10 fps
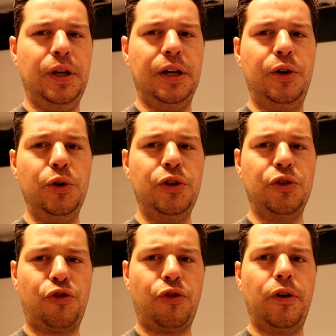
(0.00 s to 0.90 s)
a good
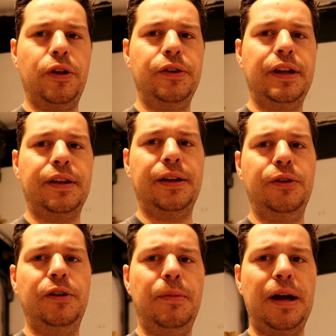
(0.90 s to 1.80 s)
controller that can
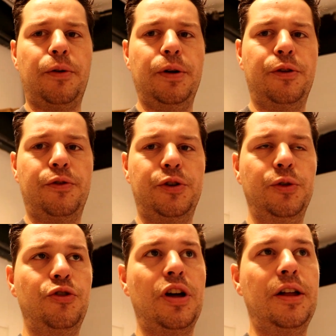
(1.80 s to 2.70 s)
do the macros for
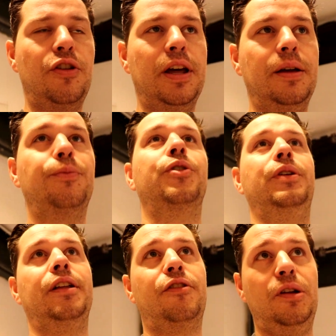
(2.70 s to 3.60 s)
tool changing,
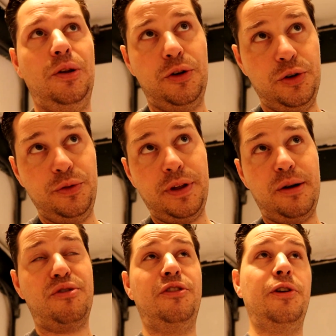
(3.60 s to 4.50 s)
so that's another
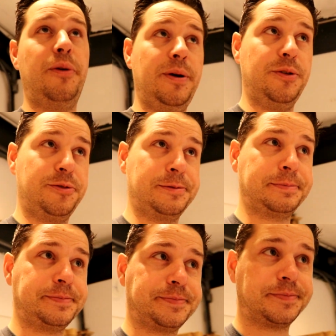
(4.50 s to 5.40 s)
2,000 euros.
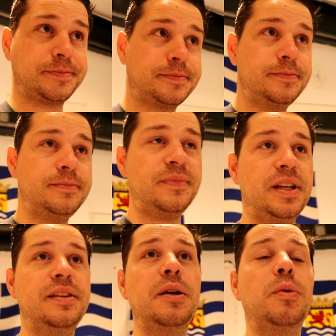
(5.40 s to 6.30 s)

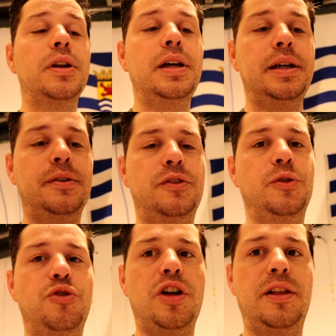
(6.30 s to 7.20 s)
They want a
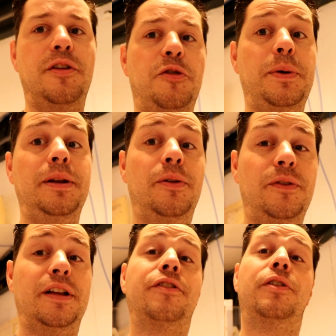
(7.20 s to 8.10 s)
tool changing spindle,
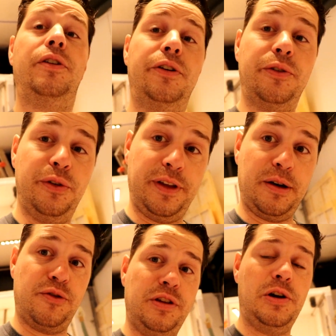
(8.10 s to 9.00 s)
that's another
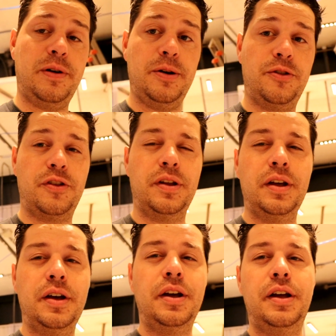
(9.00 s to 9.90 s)
2,000 euros.
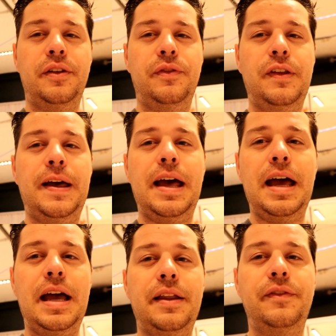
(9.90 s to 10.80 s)

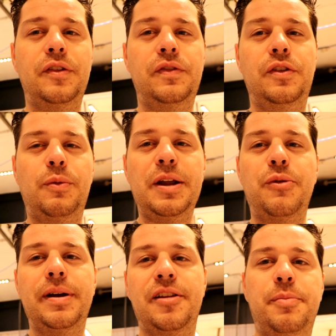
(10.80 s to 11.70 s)
Then the
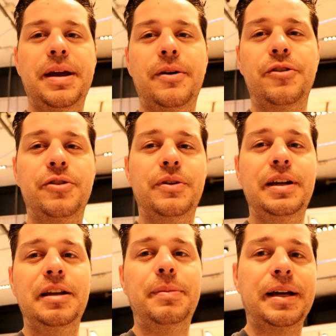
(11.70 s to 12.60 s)
Ratrig is bigger, so you
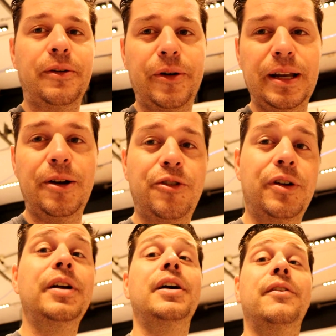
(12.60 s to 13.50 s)
need a bigger
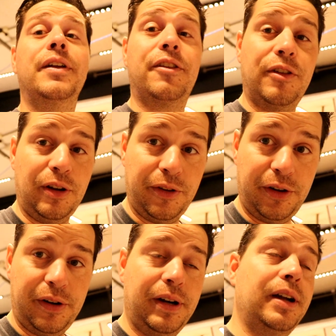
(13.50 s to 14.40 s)
enclosure, that's
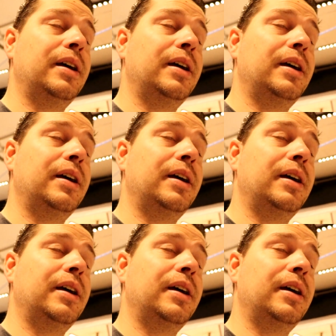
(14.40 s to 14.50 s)
another.